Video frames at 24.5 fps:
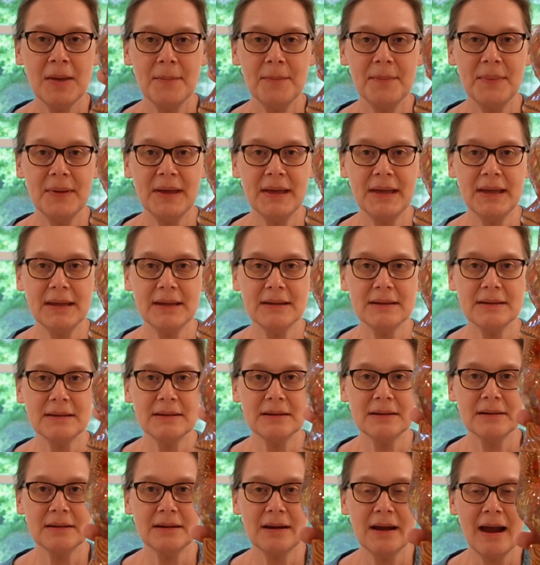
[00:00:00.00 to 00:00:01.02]
but
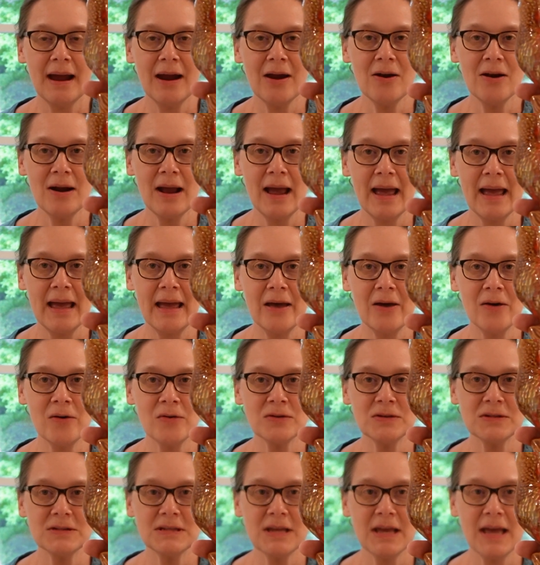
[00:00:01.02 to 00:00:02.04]
our
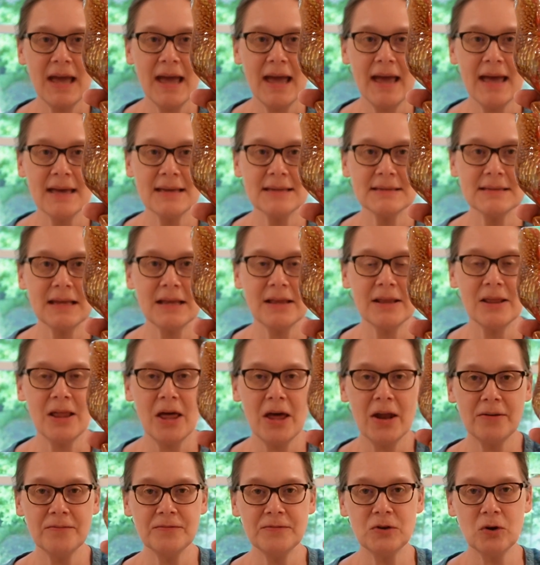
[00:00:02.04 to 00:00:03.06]
house has a
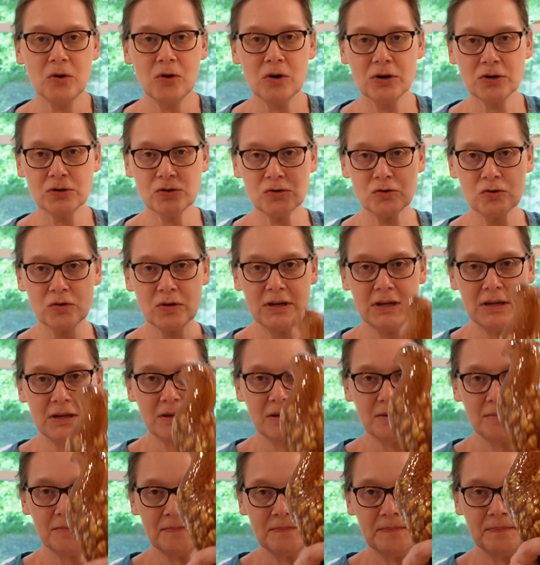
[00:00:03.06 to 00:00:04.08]
lot of dark
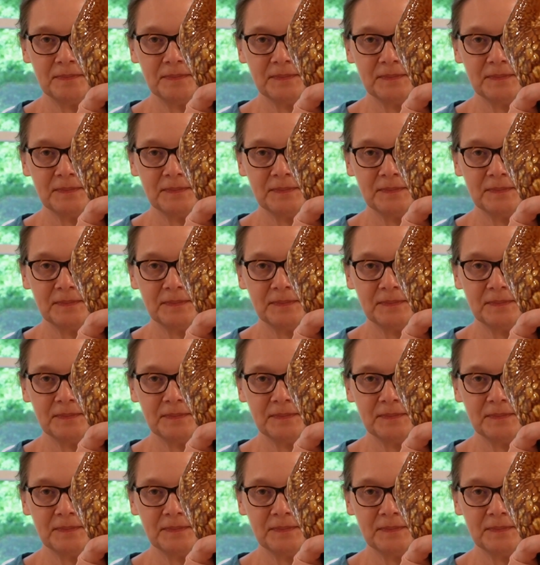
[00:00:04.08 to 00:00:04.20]
trim,